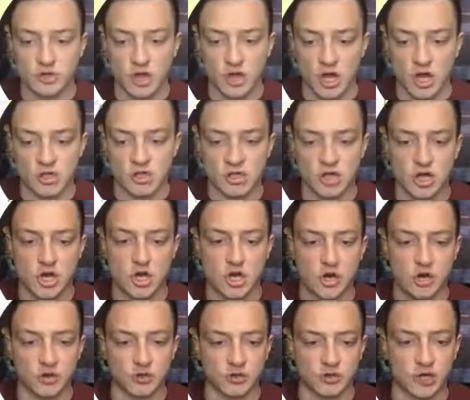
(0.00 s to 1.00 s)
lost
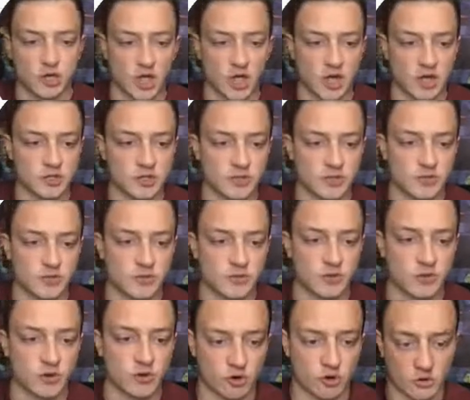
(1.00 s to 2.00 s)
code. Okay, so then
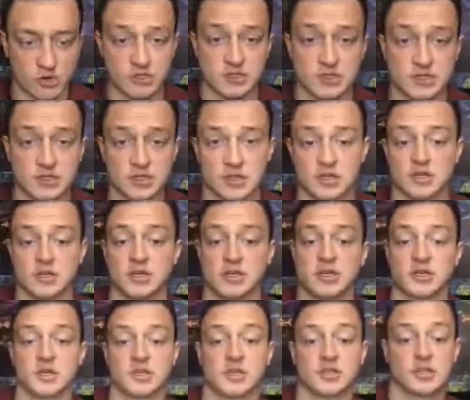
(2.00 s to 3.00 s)
we request
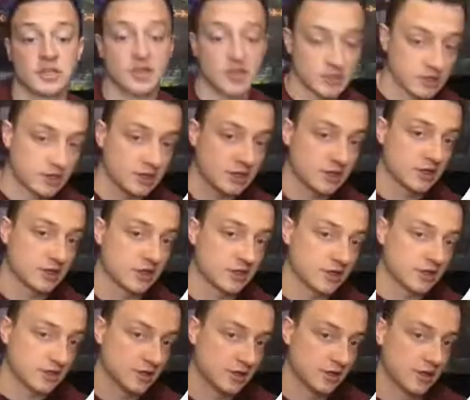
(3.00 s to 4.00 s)
to get the link.
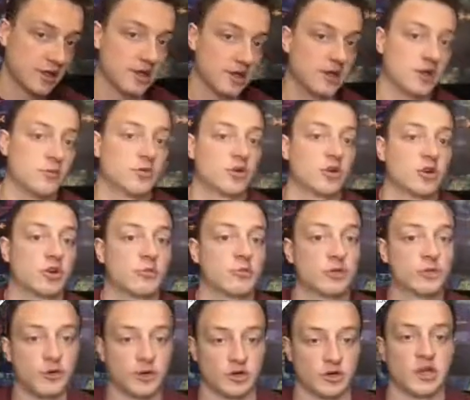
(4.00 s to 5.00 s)
And then we're going to
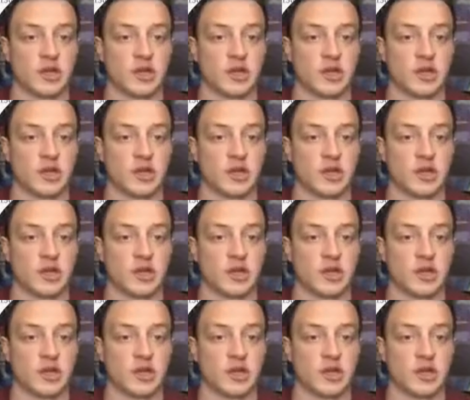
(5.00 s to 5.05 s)
promote it,